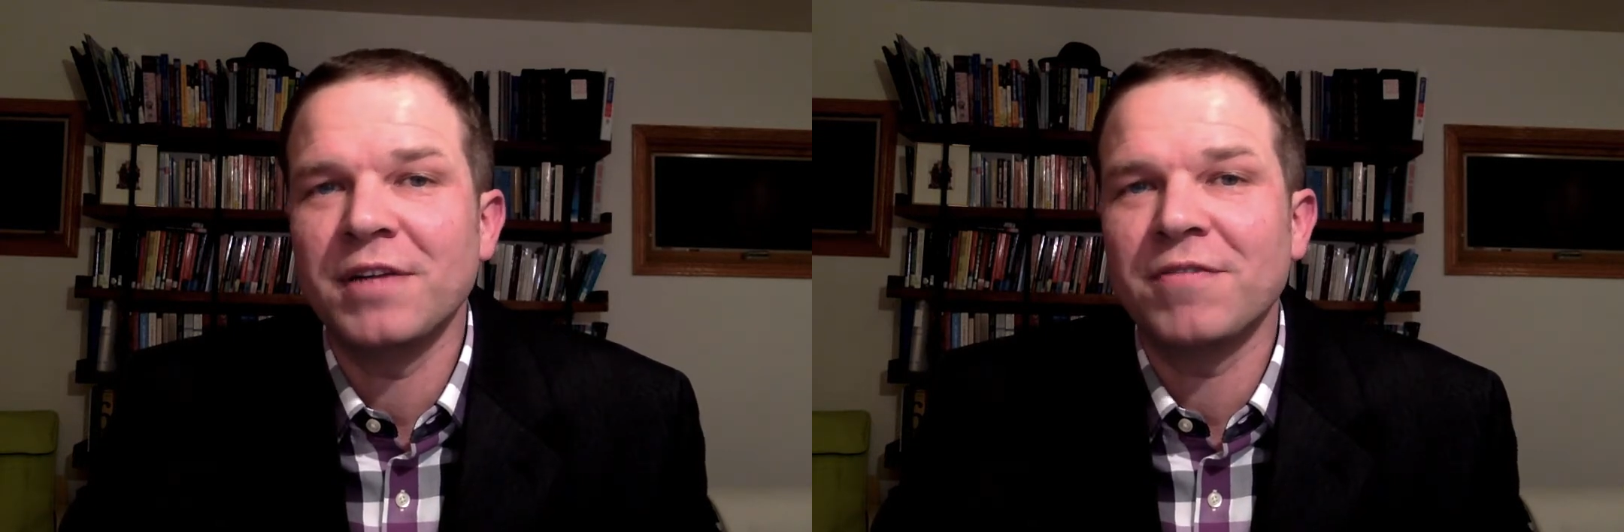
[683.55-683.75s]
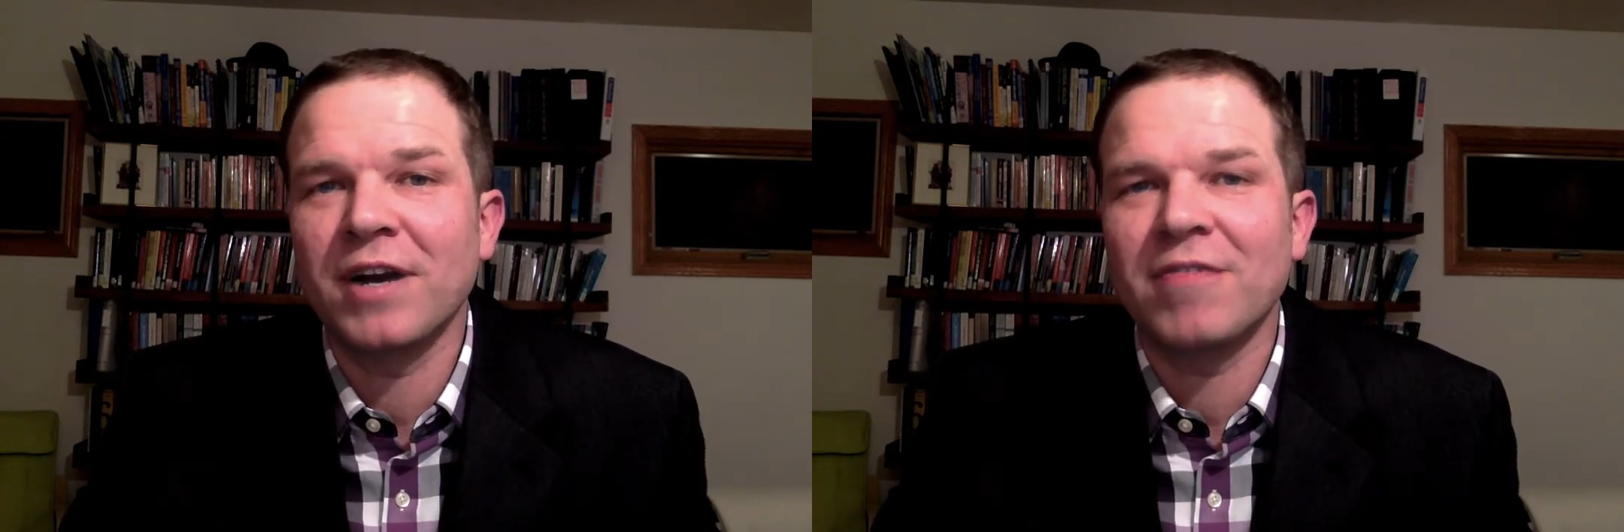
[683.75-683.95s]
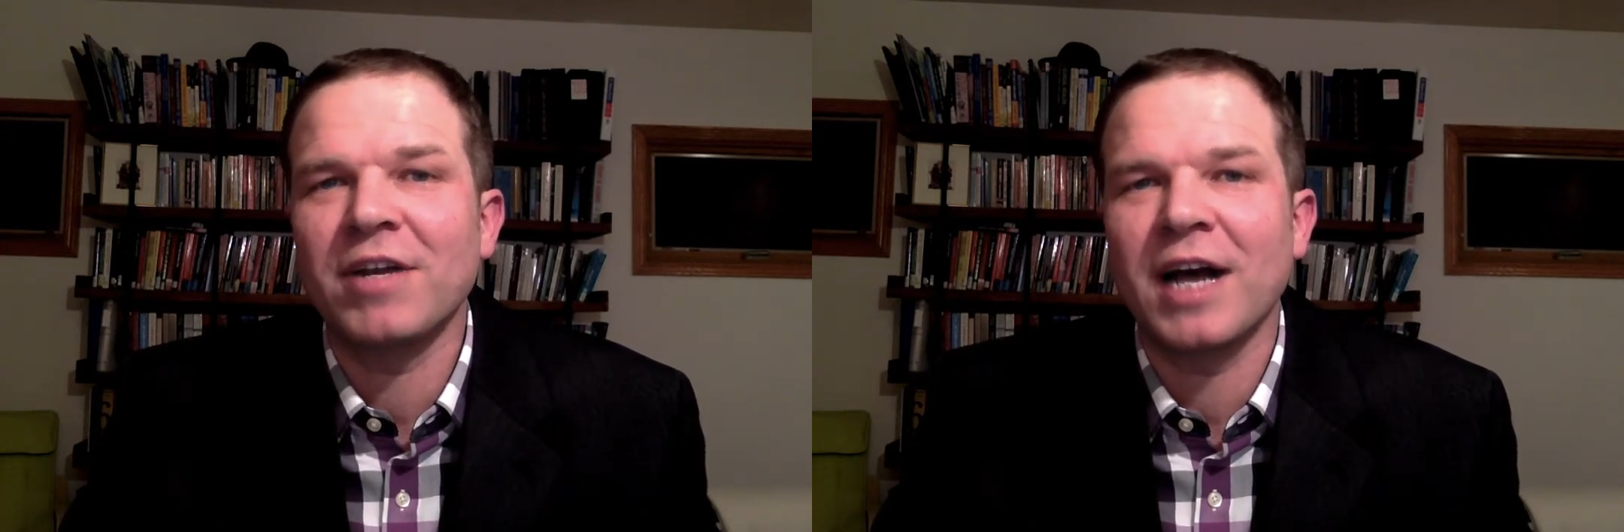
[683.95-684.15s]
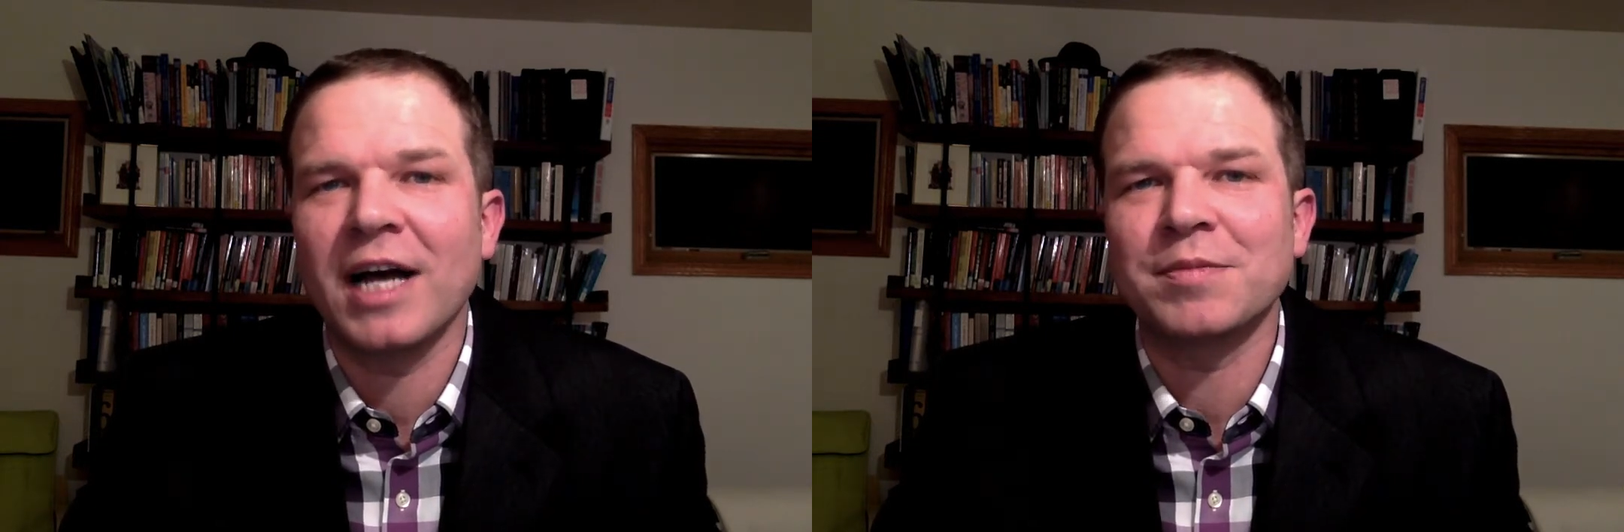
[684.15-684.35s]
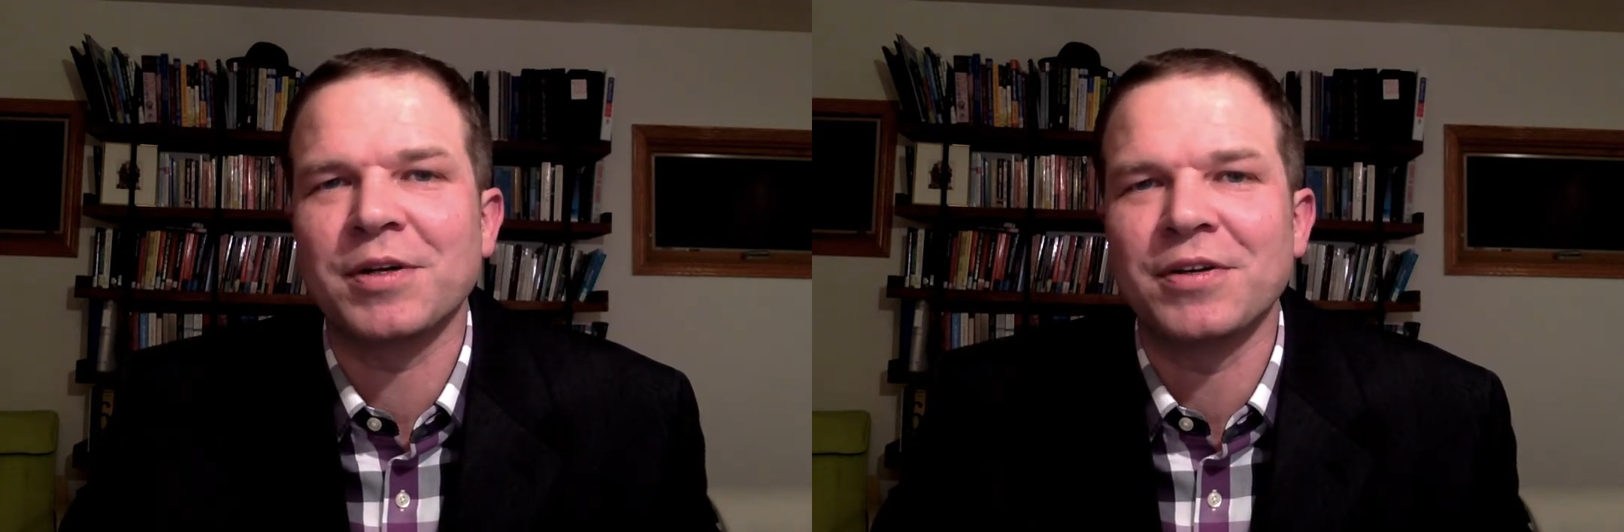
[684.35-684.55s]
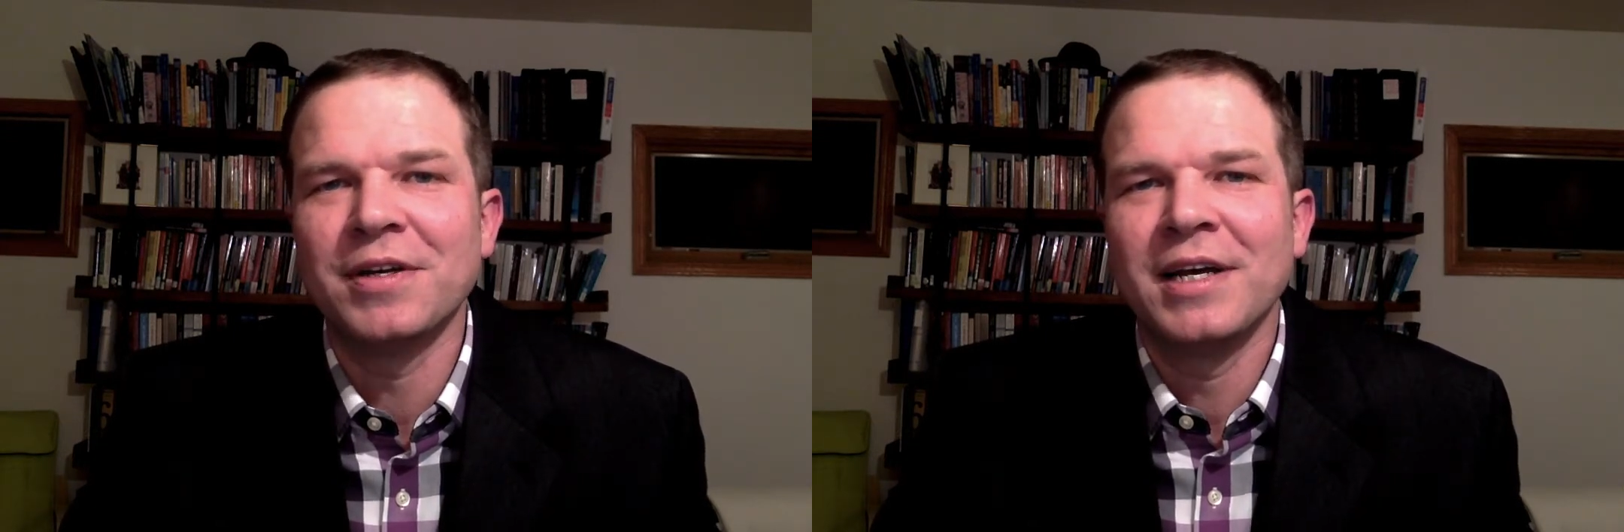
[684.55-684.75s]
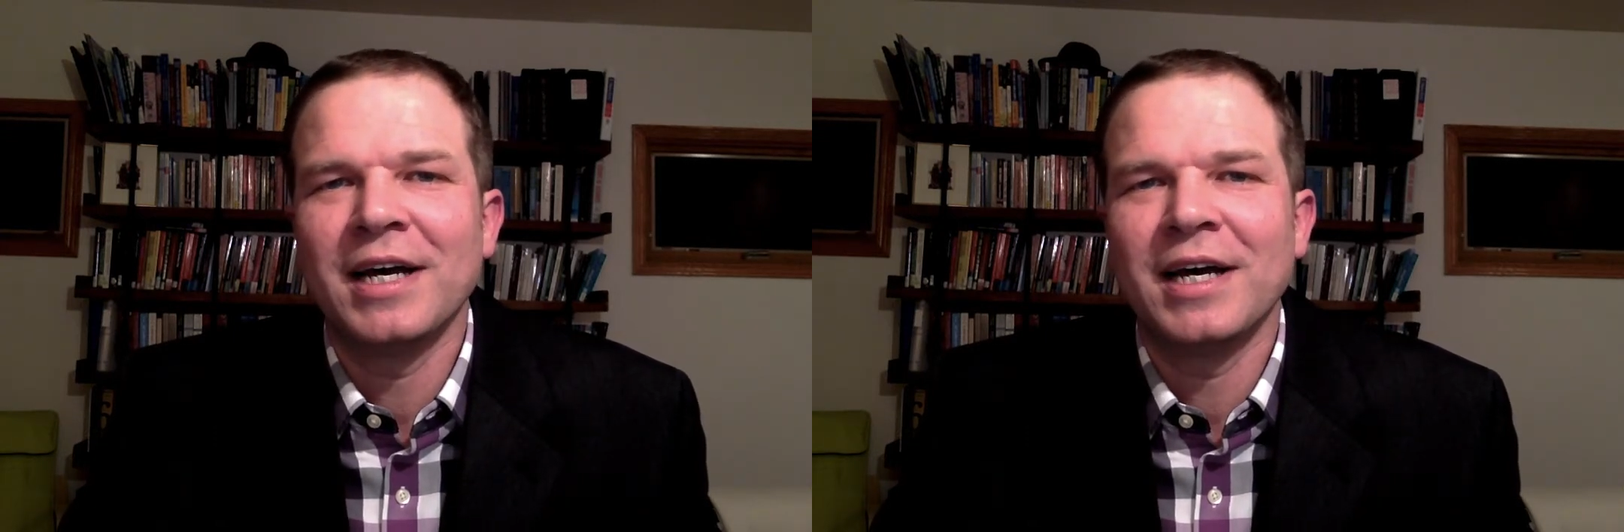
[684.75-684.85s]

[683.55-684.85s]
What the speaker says: for every hospital,